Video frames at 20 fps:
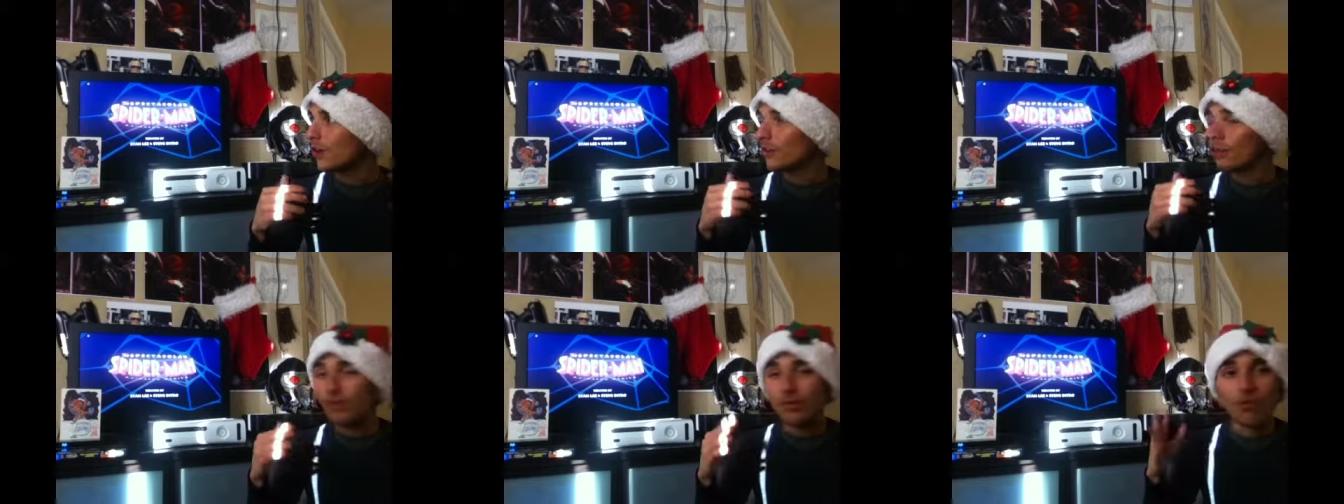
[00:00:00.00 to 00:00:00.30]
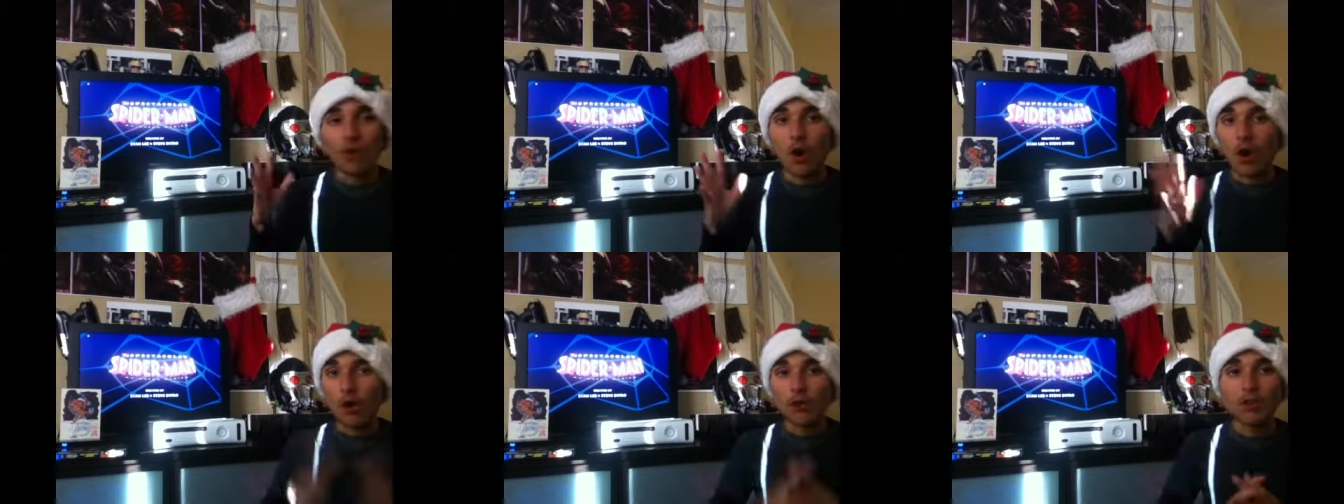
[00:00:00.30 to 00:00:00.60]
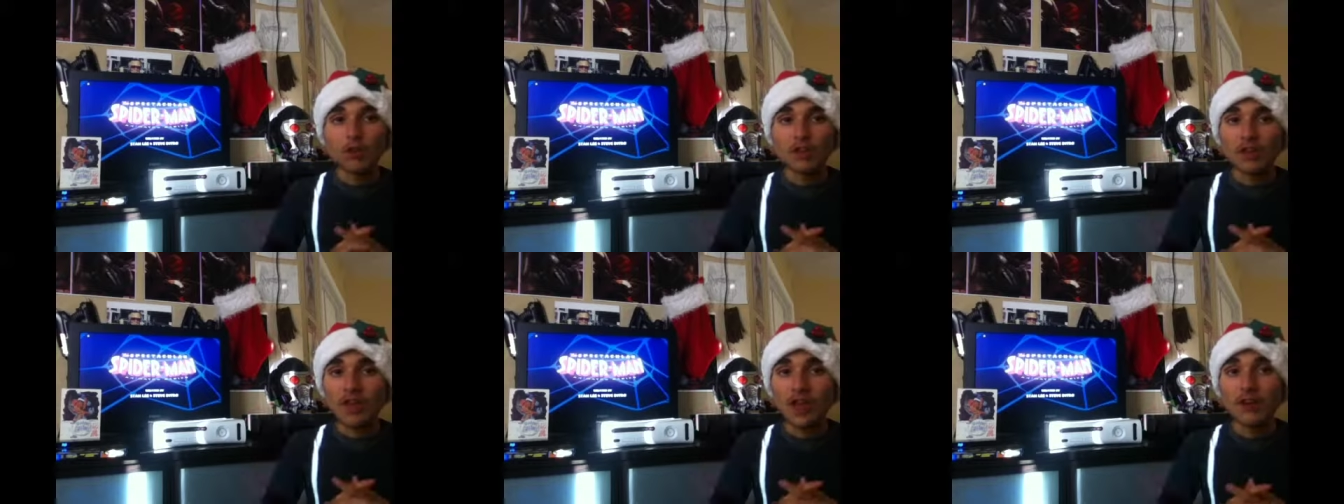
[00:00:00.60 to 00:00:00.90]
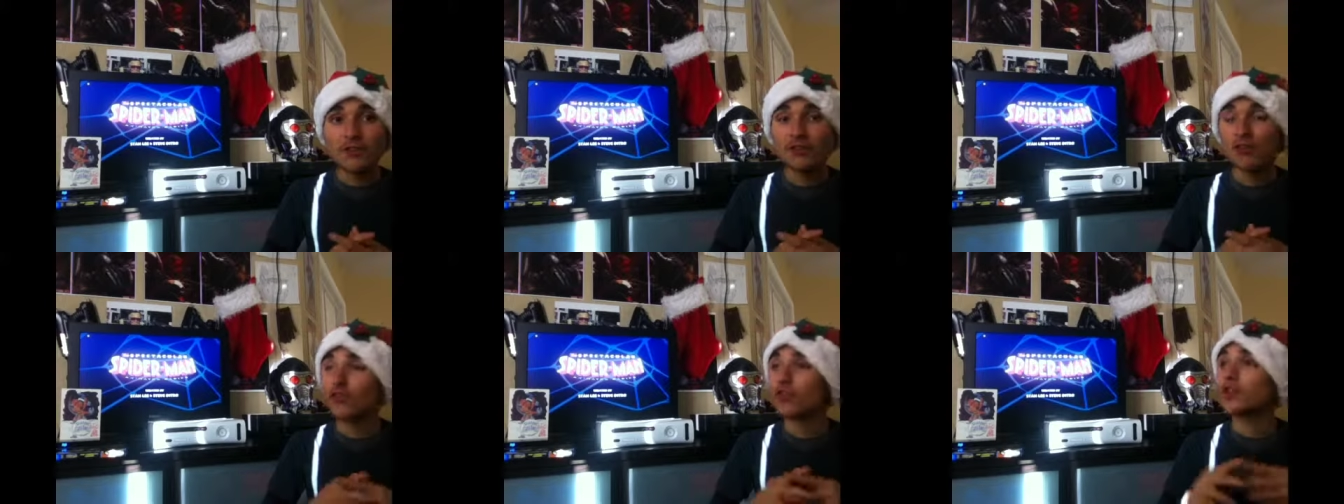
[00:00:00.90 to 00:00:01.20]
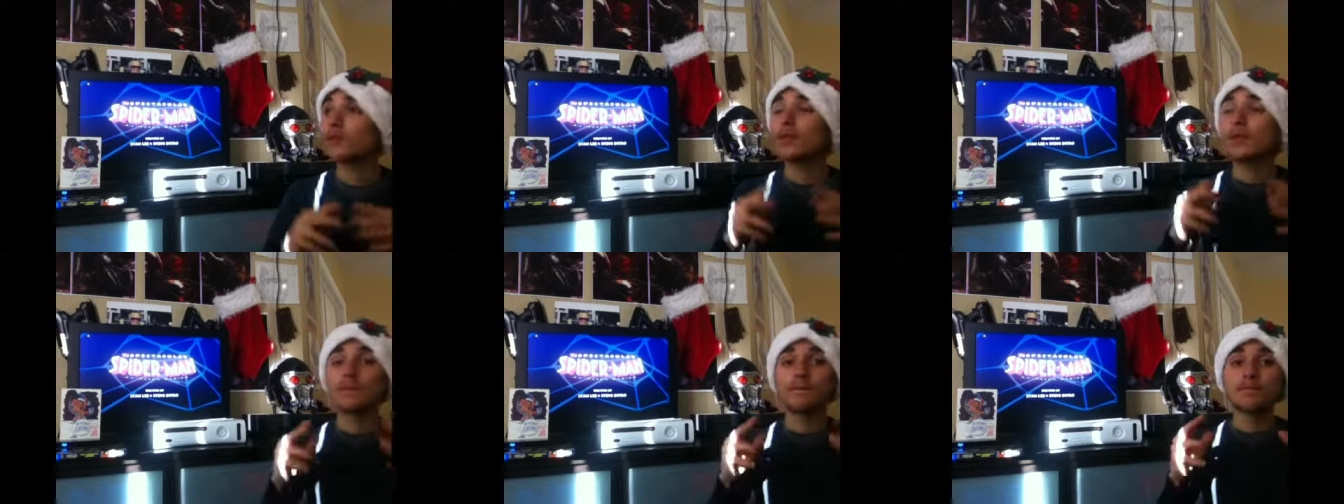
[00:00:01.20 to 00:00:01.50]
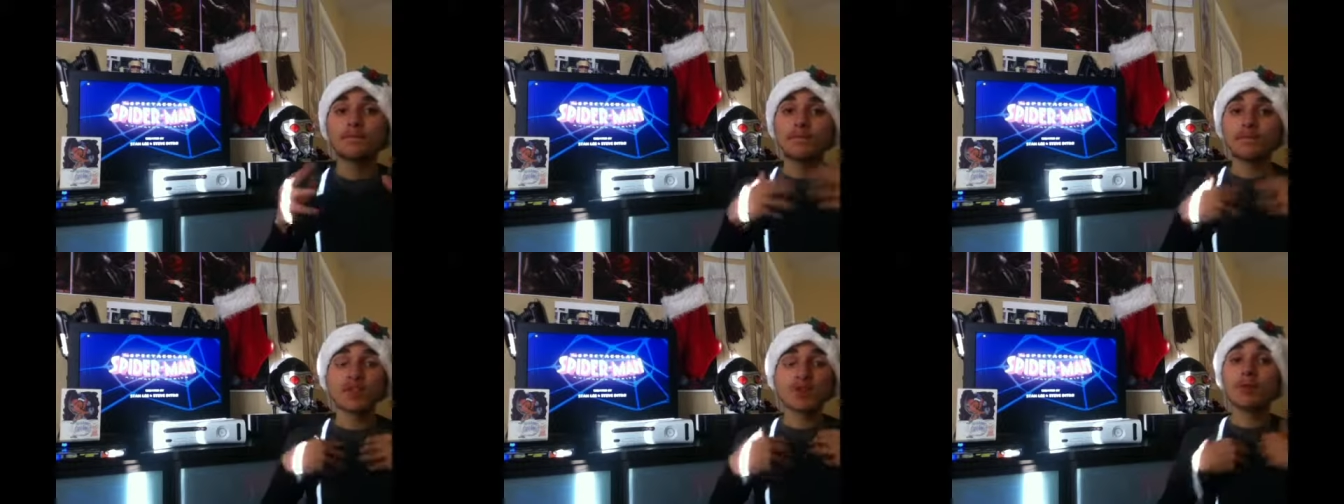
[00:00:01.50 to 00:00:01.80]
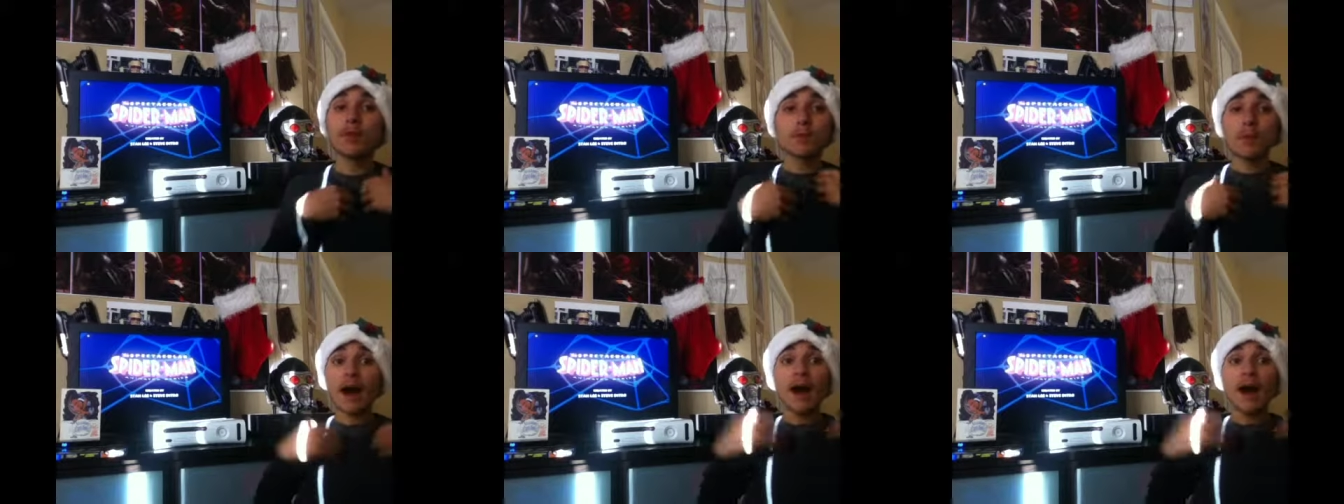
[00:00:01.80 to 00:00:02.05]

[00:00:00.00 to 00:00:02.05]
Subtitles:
all these characters, some of the some of my